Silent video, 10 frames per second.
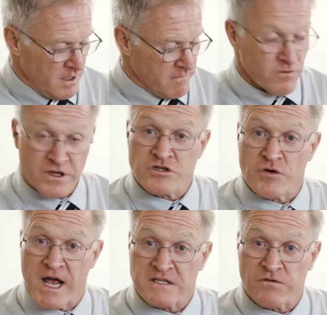For the
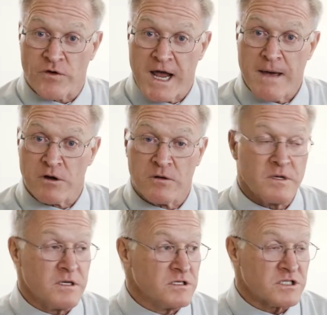
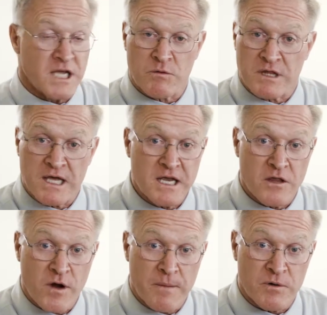transforaminal, just like with any
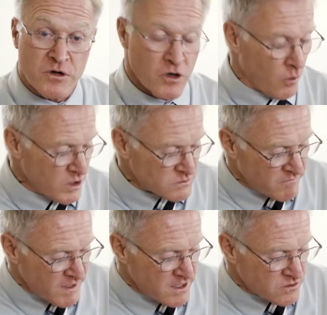other epidural, once
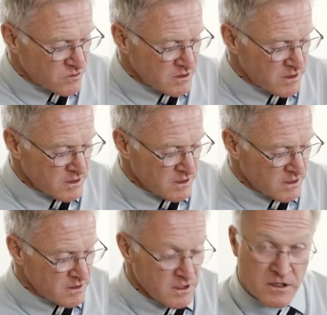we've entered
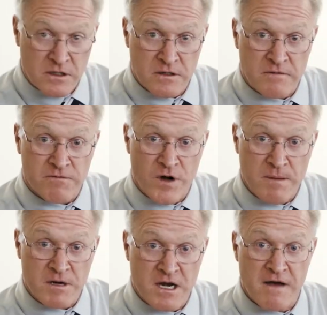the
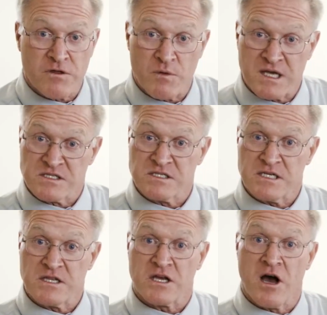foramen enough that we can
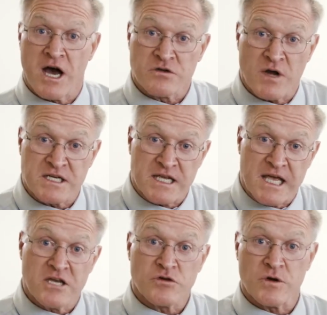see the contrast
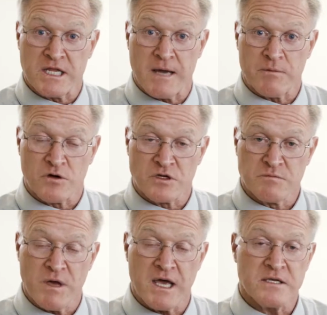entering the epidural
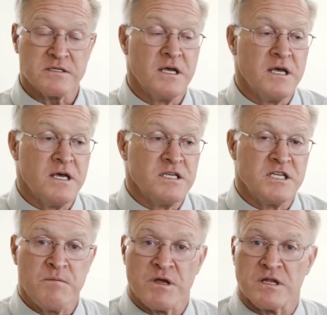space,
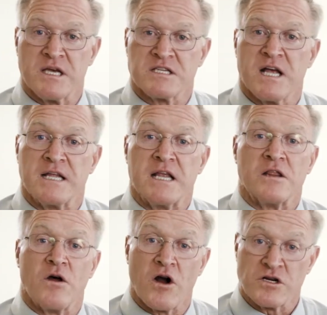typically a slightly
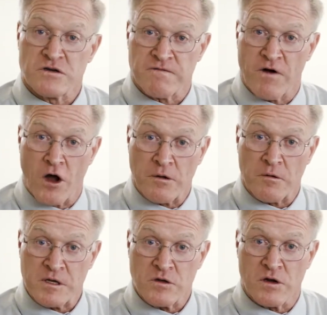larger volume
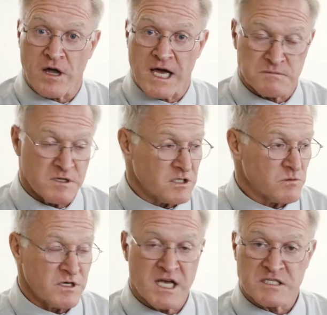will be utilized because
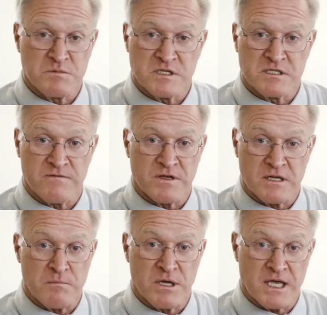we're not
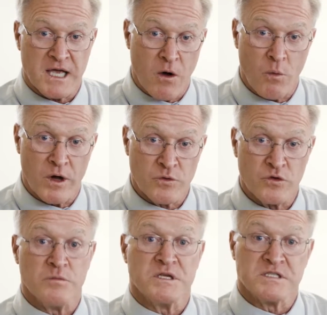specifically picking out one
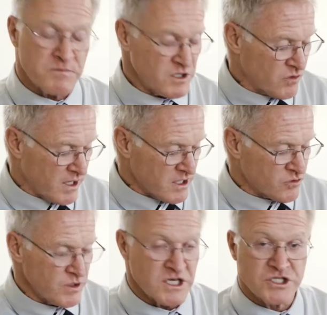root, but simply trying to
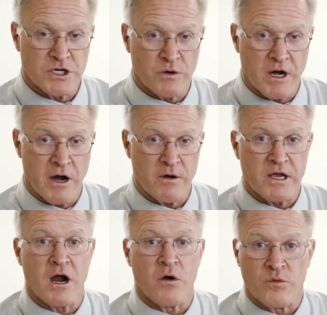treat a general
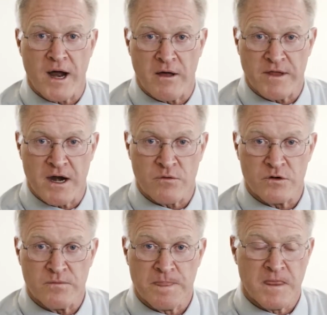area around that
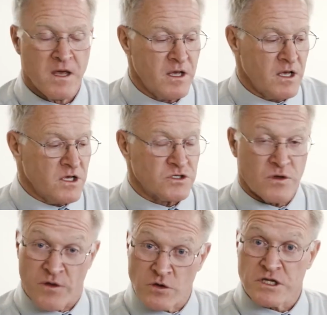root.
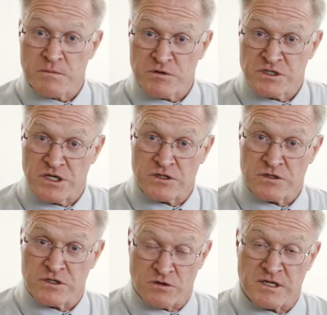So those are the
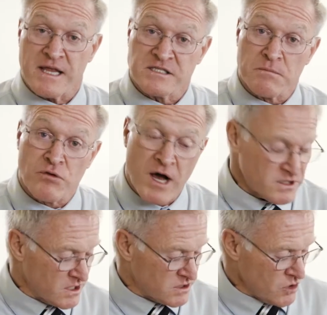procedures, or that's the
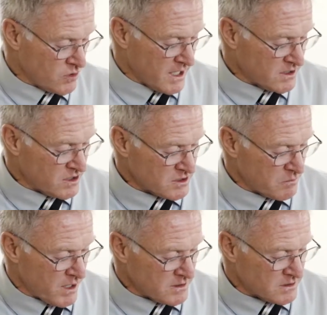process that you can
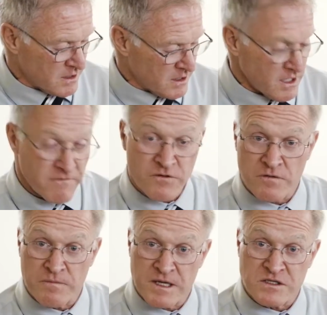anticipate if
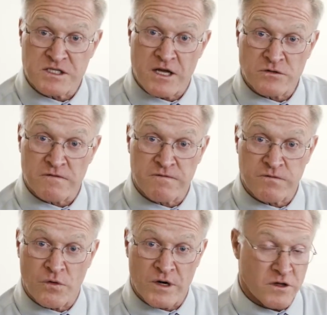you've been scheduled
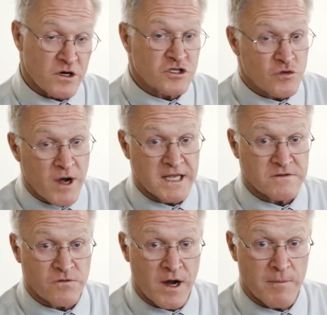for either a
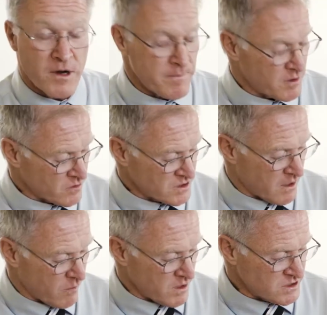transforaminal epidural
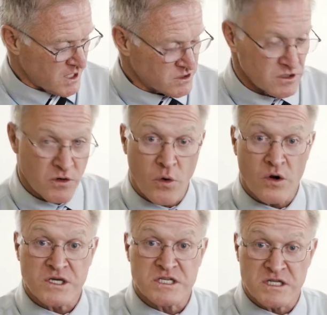steroid injection
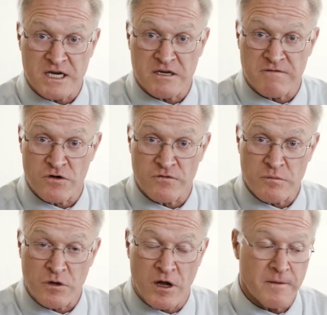or a selective nerve
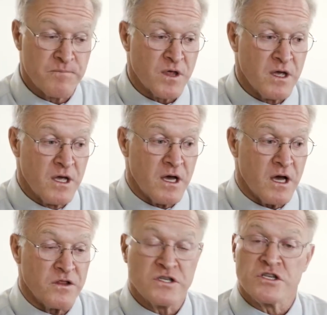root block.
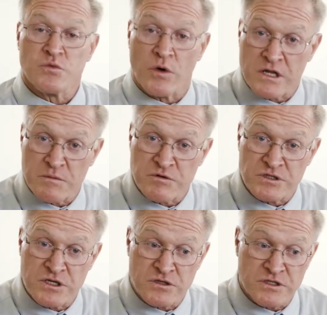This is one of the
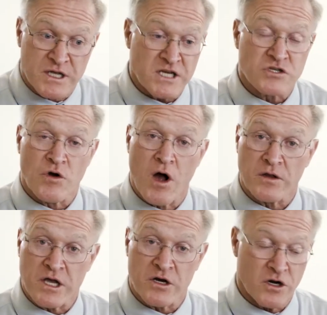procedures that I
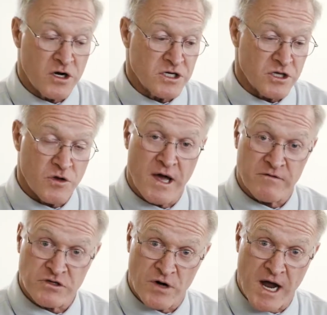strongly encourage that you
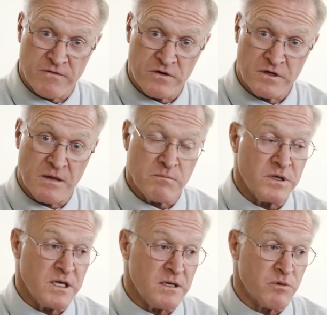have a driver and
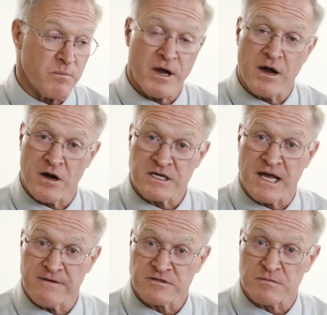be prepared to
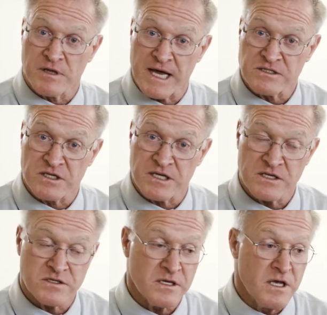have some light
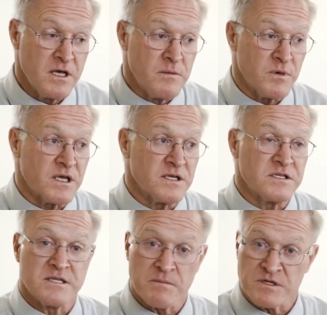sedation,
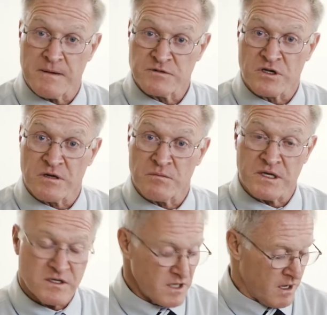because sometimes there can
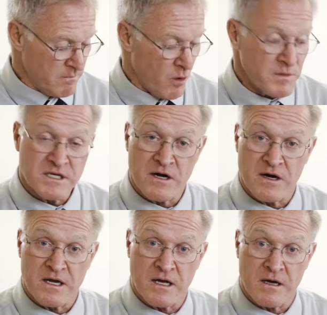be a
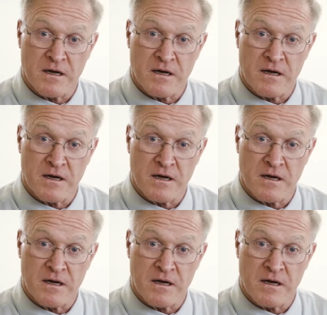momentary